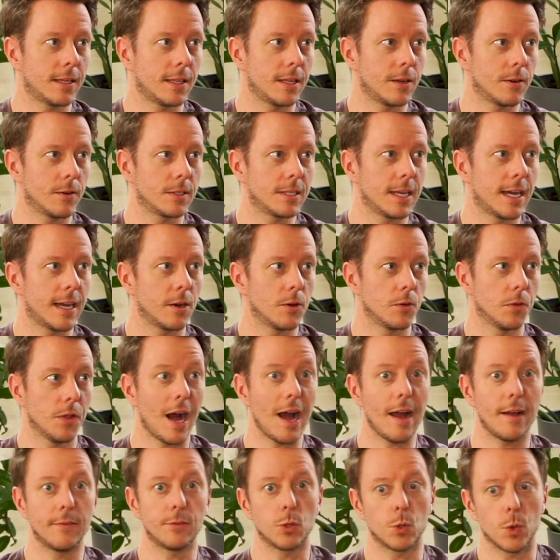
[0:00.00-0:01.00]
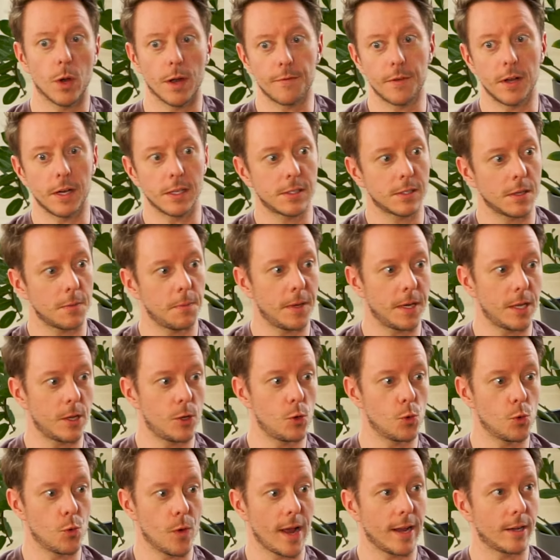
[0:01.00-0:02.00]
in their entire lives, or I've got somebody
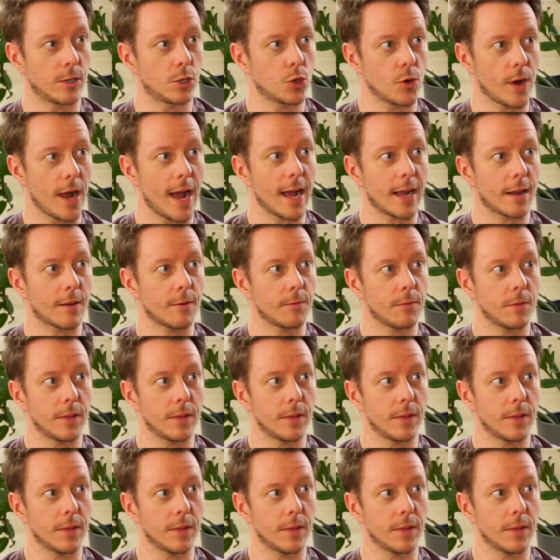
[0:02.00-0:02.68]
who ran track,